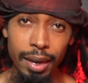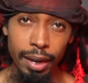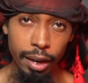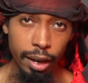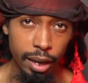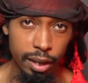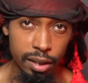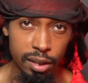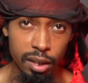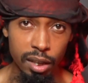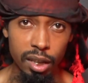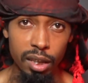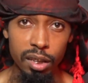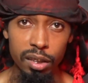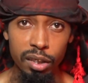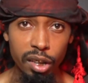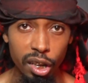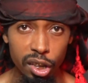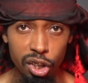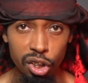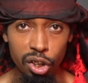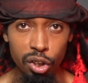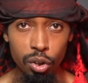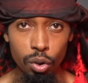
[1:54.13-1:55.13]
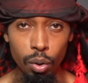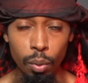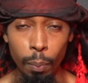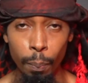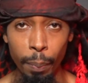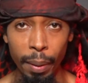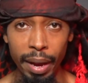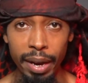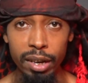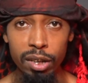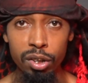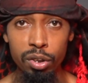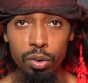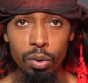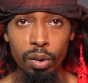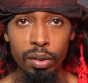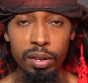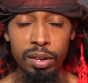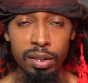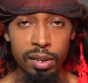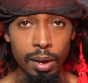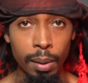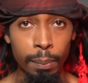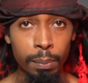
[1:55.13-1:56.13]
it's conditional based on
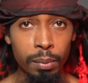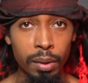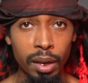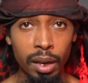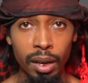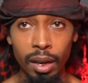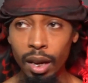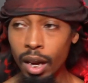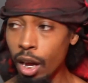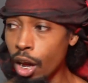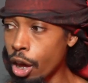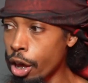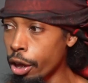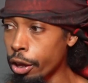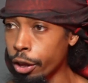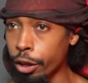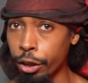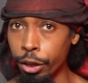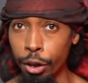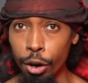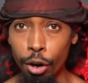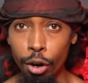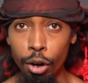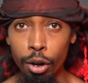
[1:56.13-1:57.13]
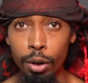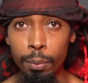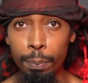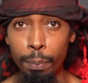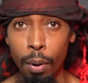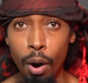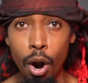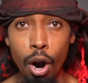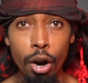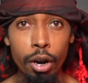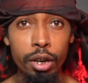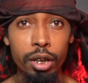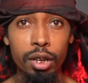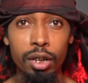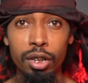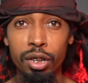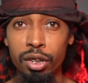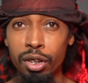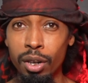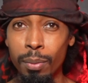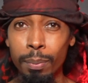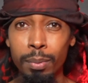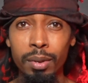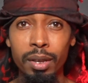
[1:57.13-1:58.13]
something third party,
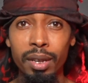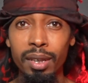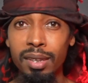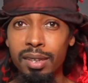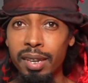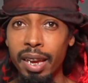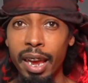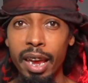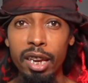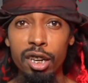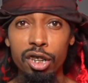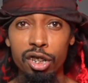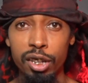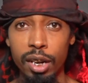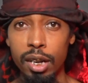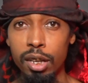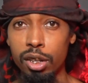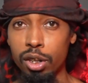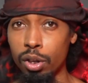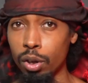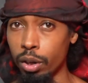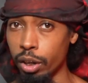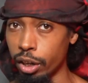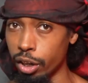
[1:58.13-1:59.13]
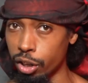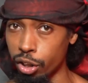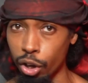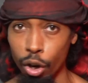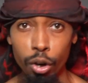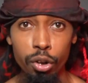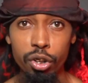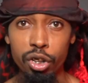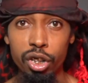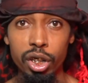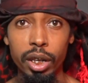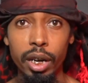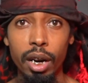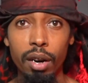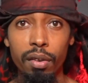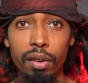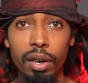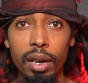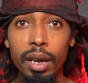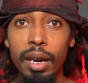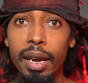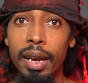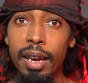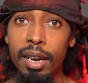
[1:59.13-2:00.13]
something tangential and tertiary